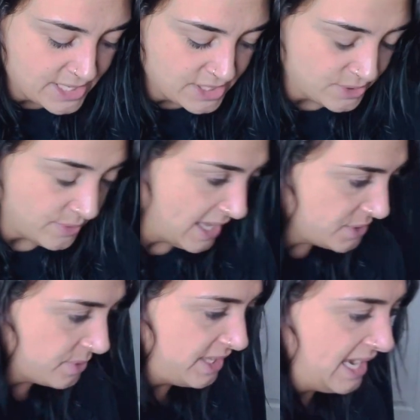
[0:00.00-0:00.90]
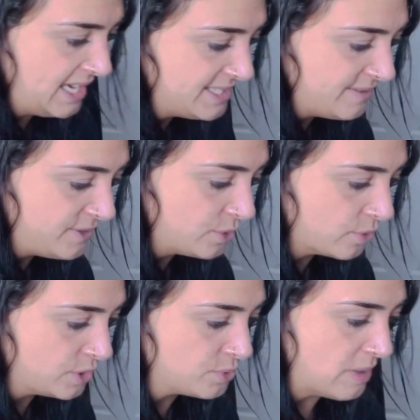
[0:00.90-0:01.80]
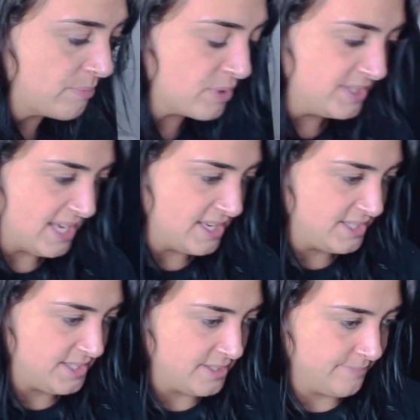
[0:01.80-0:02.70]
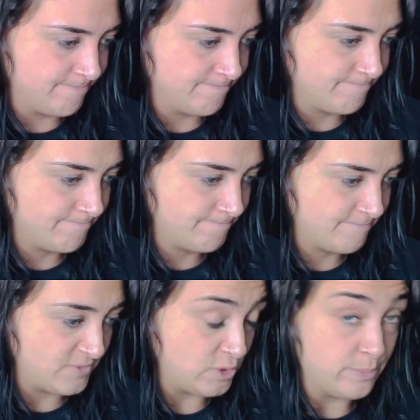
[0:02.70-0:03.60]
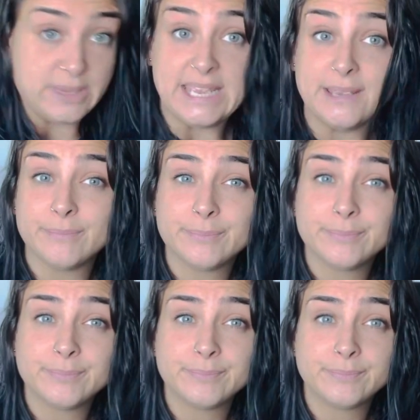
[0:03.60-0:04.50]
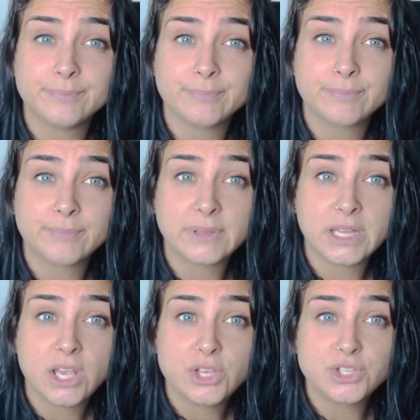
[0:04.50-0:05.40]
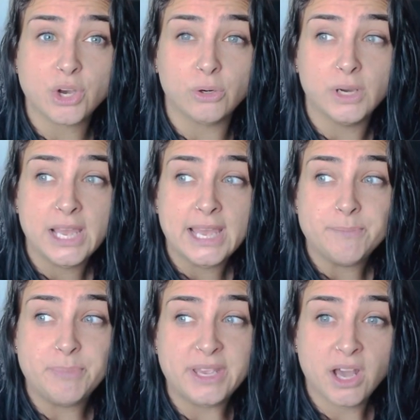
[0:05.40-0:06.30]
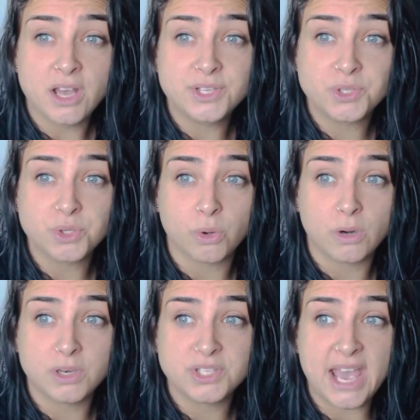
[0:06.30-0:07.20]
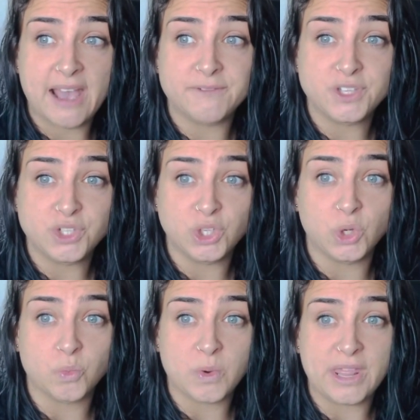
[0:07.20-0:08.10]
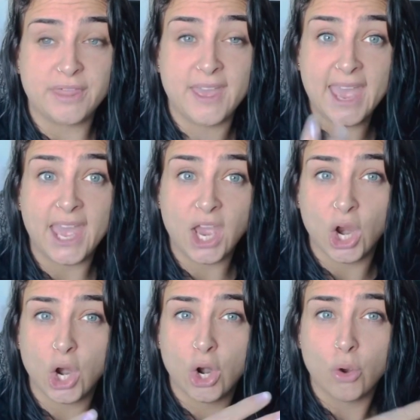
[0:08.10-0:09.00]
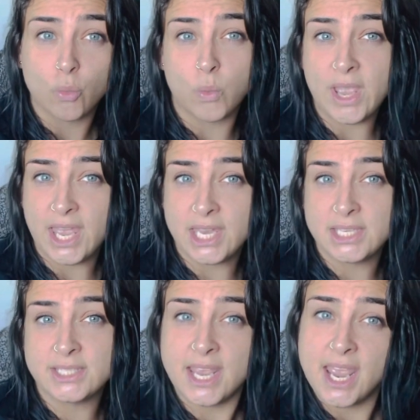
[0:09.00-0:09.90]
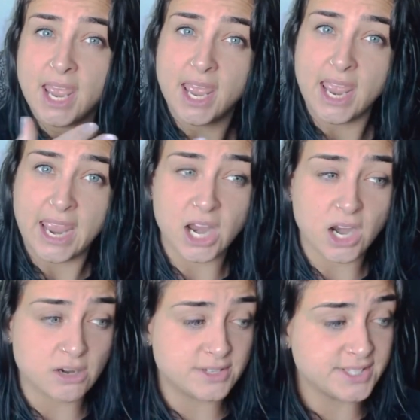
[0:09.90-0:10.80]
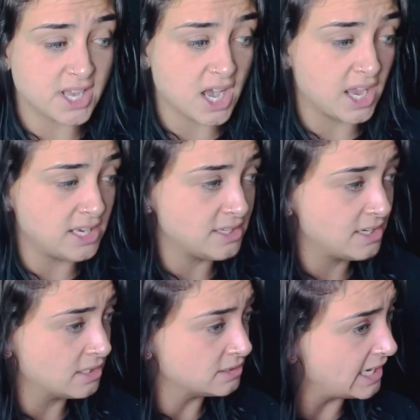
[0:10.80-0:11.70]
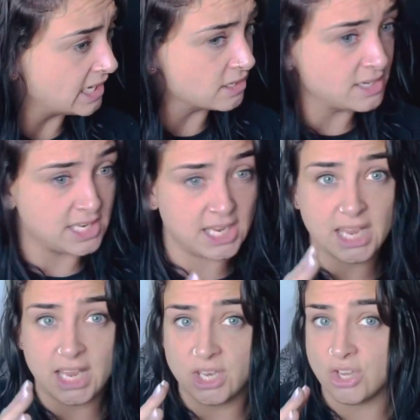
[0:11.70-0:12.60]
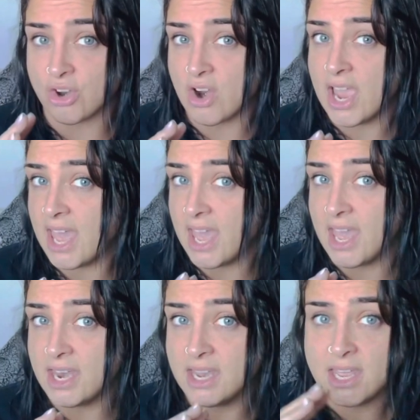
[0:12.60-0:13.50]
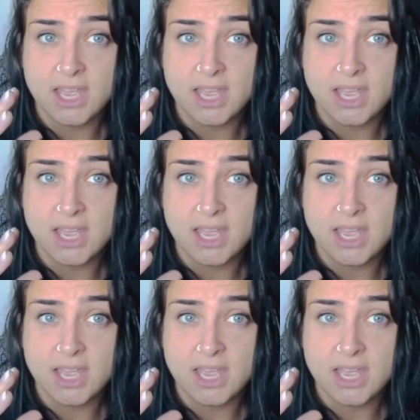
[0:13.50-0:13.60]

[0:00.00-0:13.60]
So that's what the Ace of Swords represents to me. So because swords have to do with air, wind, air sign, clarity in your head,